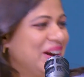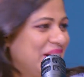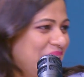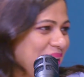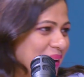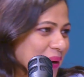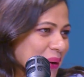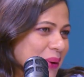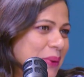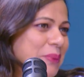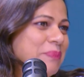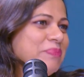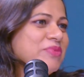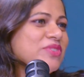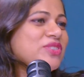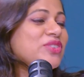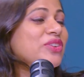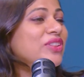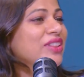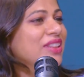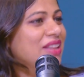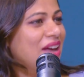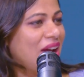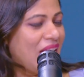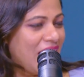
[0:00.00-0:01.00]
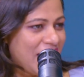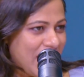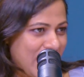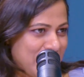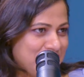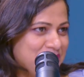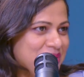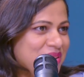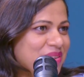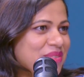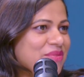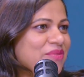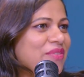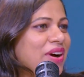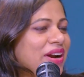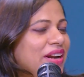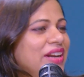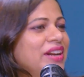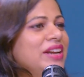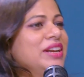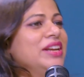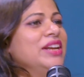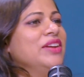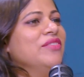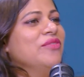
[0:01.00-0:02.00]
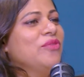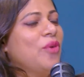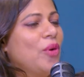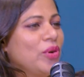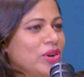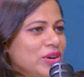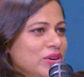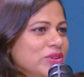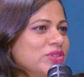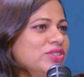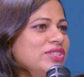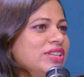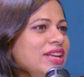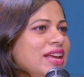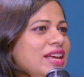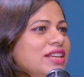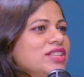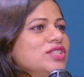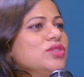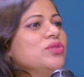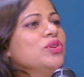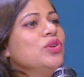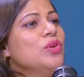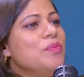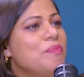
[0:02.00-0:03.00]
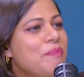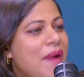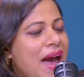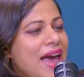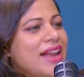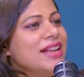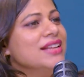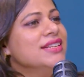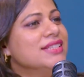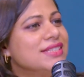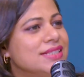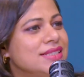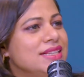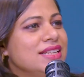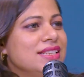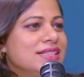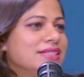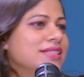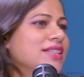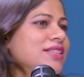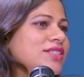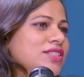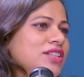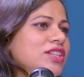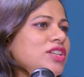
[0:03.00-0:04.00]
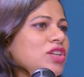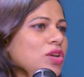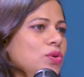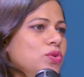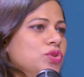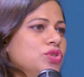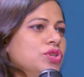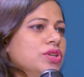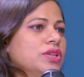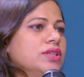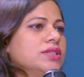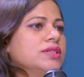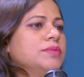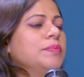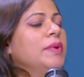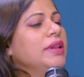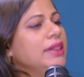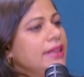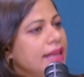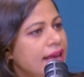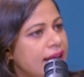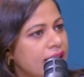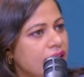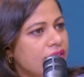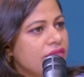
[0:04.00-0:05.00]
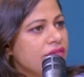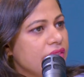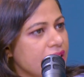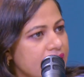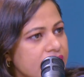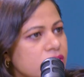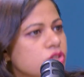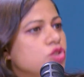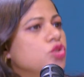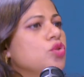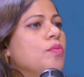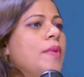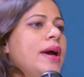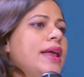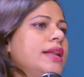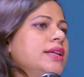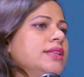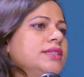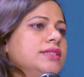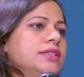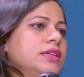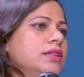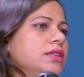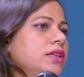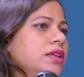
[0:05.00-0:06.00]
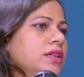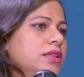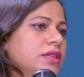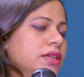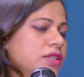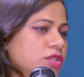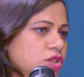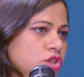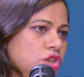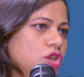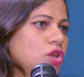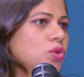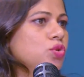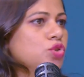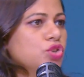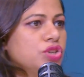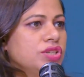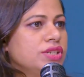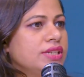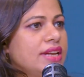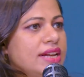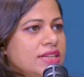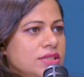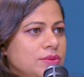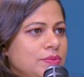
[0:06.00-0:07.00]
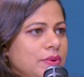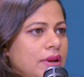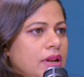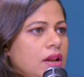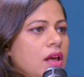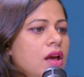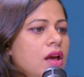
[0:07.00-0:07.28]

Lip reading: I mean, what I wanted to say is you need to balance these institutions. But there are ways to balance the institutions as well.